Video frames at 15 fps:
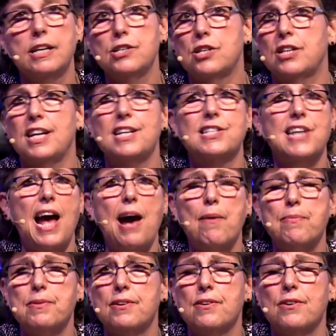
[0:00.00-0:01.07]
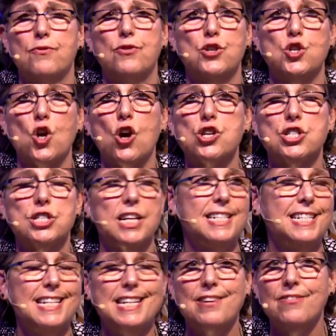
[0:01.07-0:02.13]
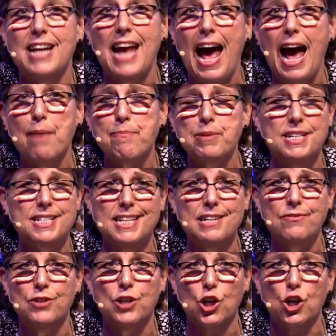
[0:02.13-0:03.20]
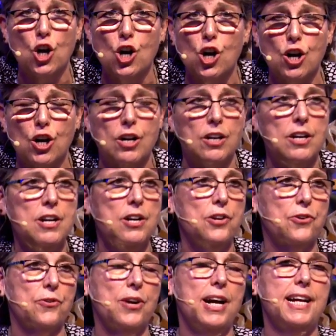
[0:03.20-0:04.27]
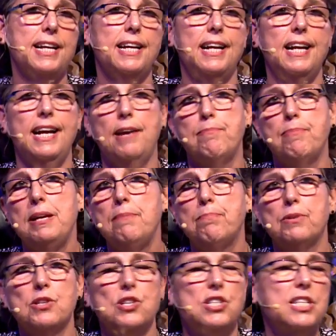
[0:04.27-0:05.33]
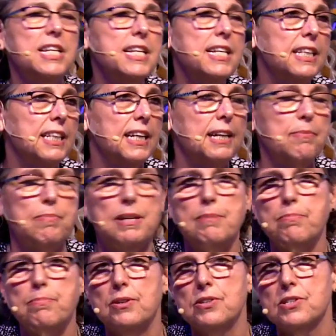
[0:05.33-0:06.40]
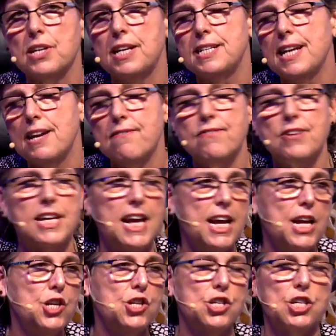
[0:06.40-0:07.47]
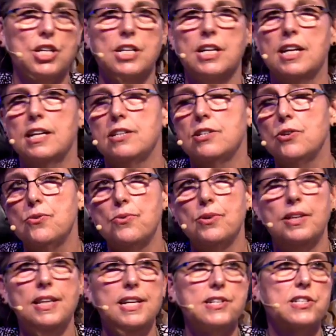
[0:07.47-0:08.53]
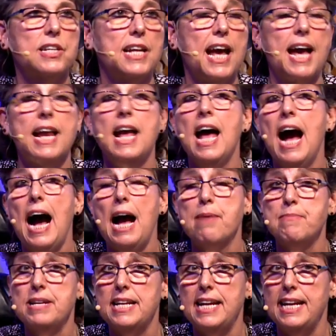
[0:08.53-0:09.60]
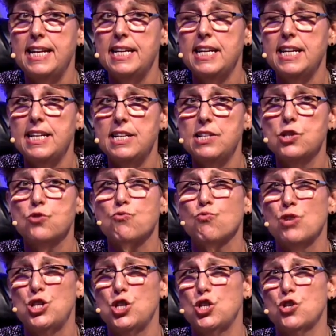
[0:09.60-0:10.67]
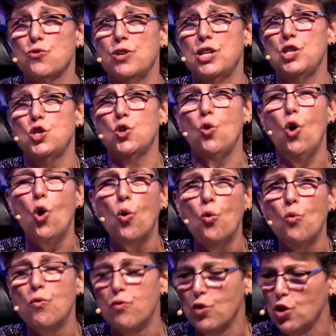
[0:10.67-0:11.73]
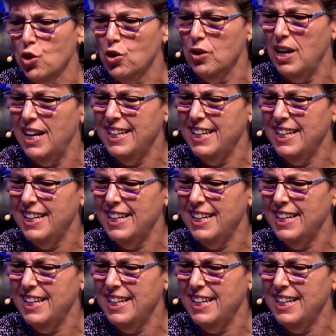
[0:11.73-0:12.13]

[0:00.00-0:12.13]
things happen for charges that didn't even happen, it didn't even occur, right? And people stealing people's identification and doing this and that. I mean, it is registering to over